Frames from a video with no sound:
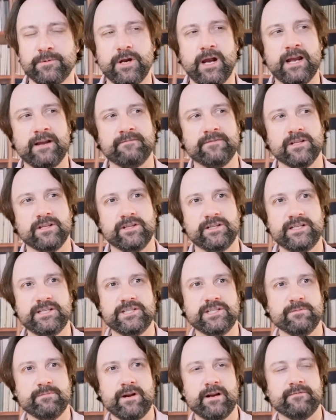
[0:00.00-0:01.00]
have the
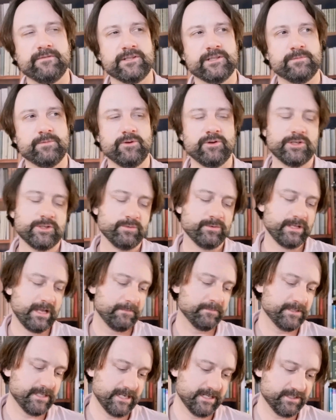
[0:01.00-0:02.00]
least amount of experience with
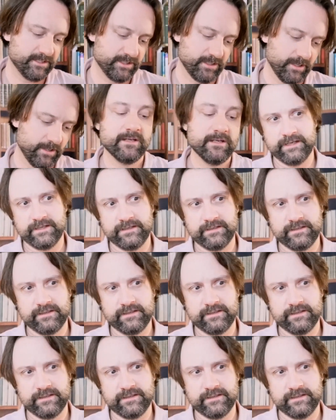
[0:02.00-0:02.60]
aptensio.